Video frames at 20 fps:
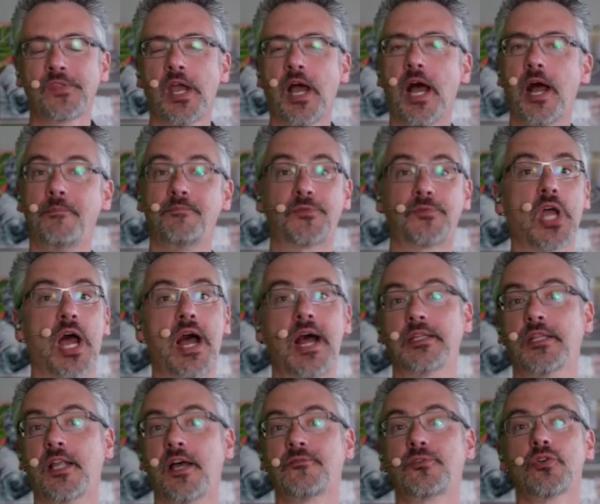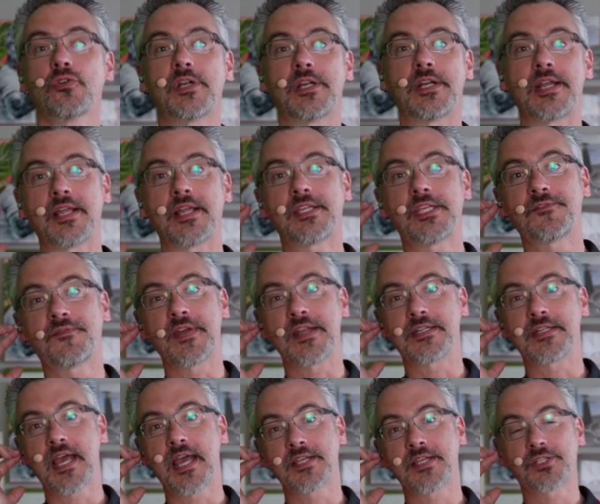Um, so I love Drew to death. He's
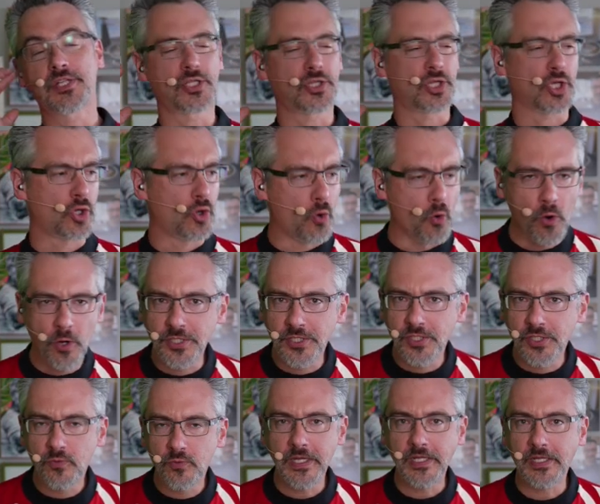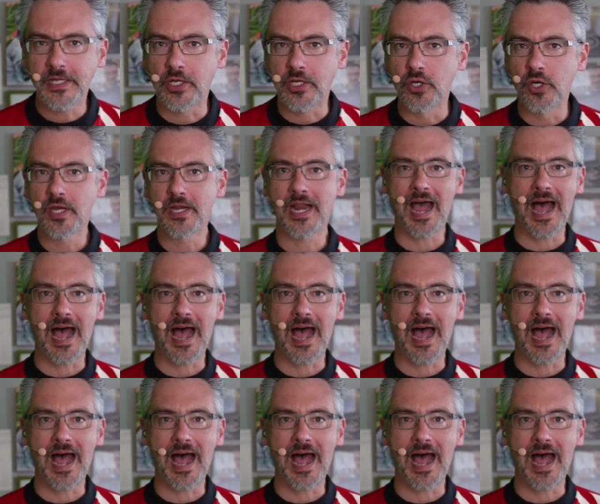fantastic. The course is really good.